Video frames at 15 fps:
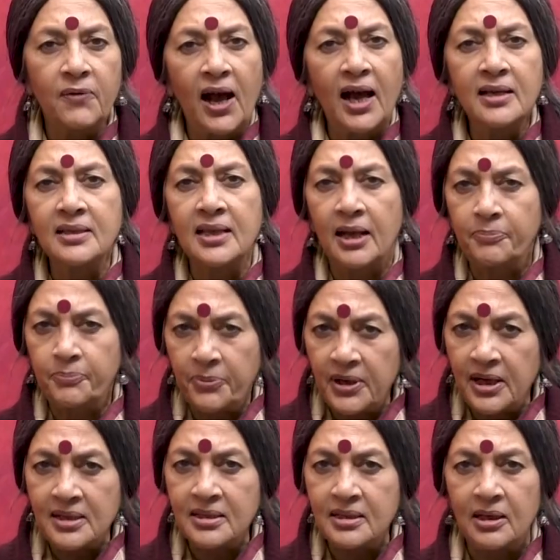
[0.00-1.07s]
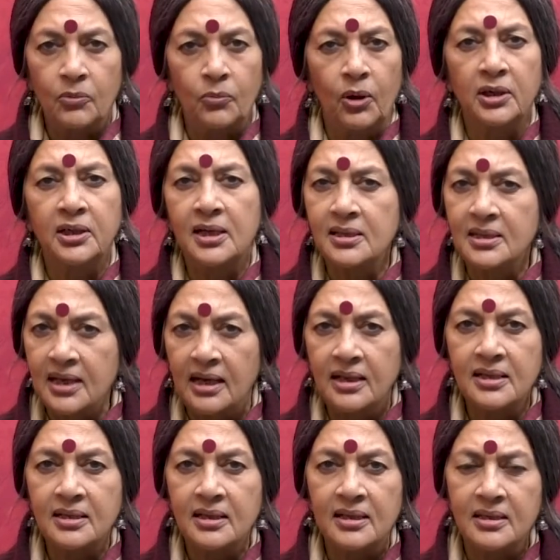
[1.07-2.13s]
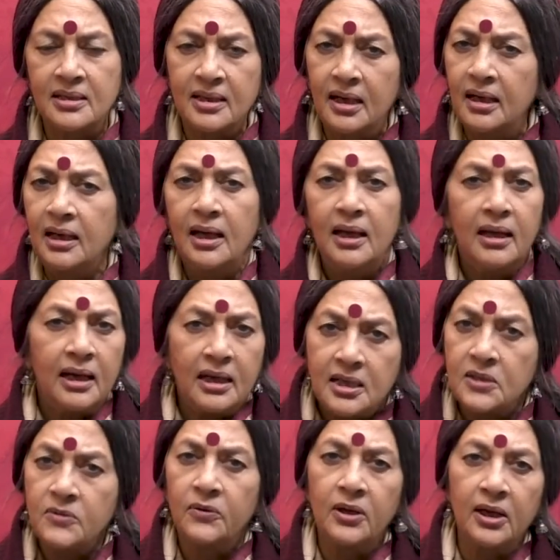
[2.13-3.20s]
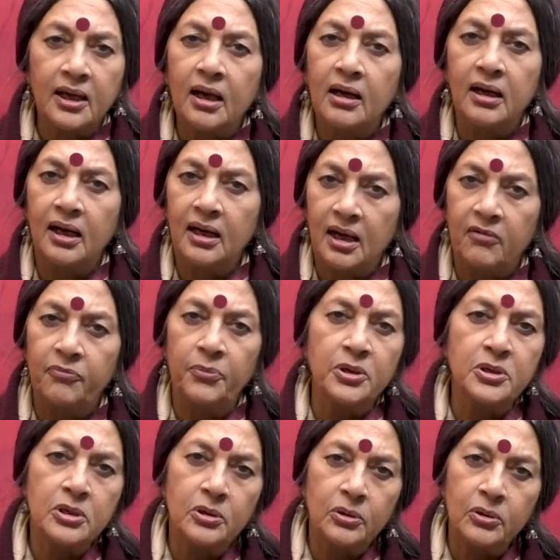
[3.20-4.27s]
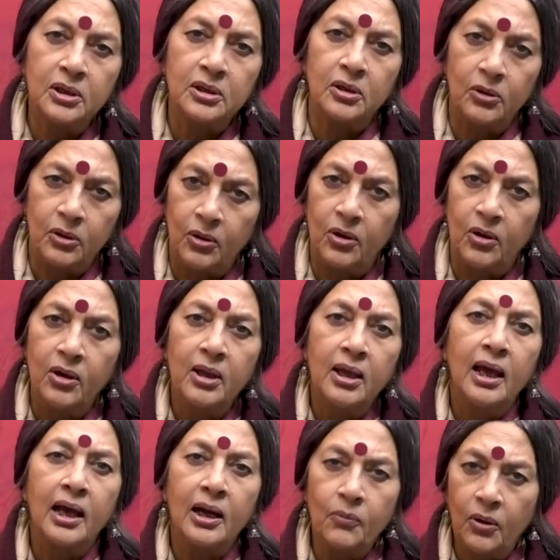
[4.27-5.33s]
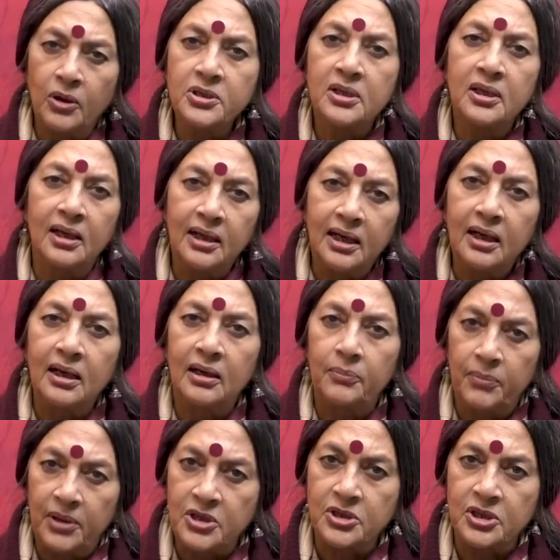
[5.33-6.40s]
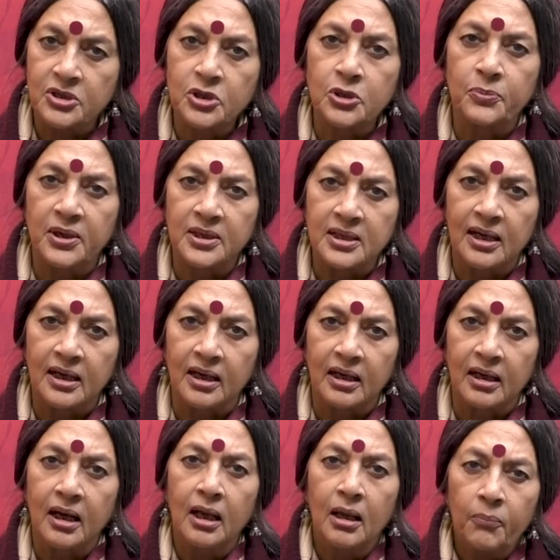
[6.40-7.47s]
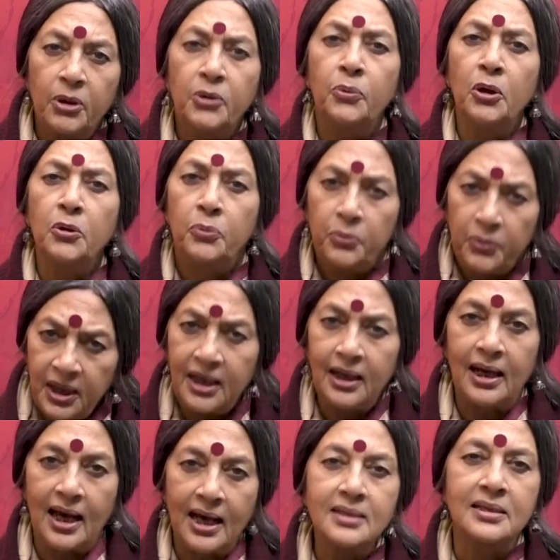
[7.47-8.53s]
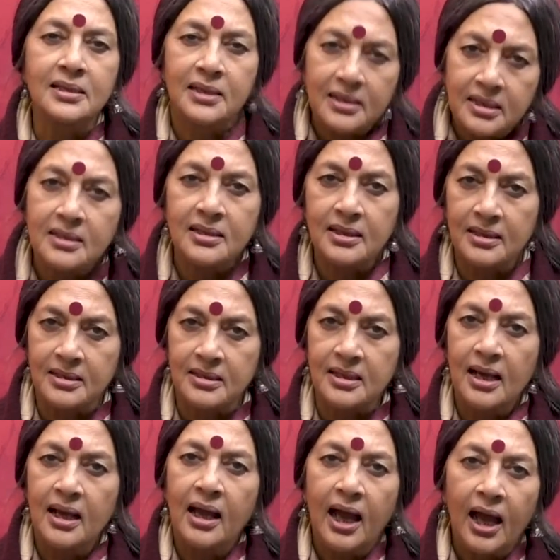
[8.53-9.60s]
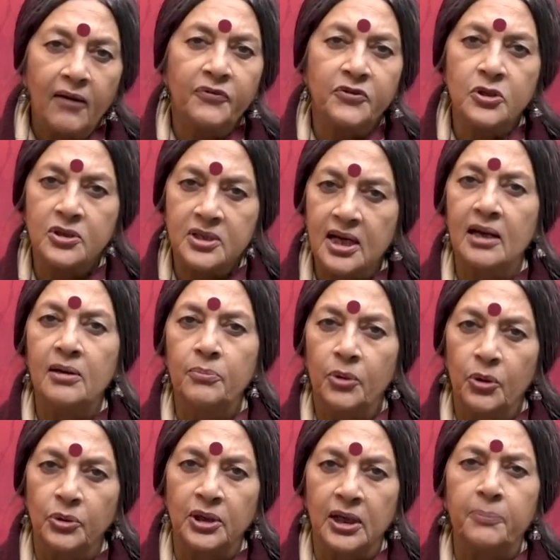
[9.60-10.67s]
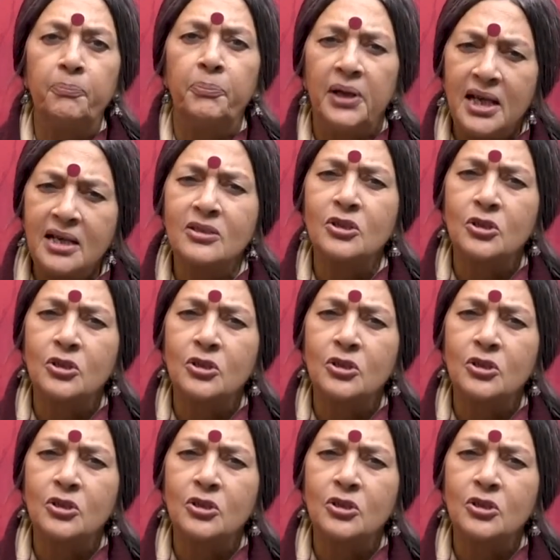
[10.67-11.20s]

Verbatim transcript: far as that priest and what he has done is concerned, it is for the Kerala government to look at the law and what are the legal measures to be taken. But what we as citizens have to tell Modi, please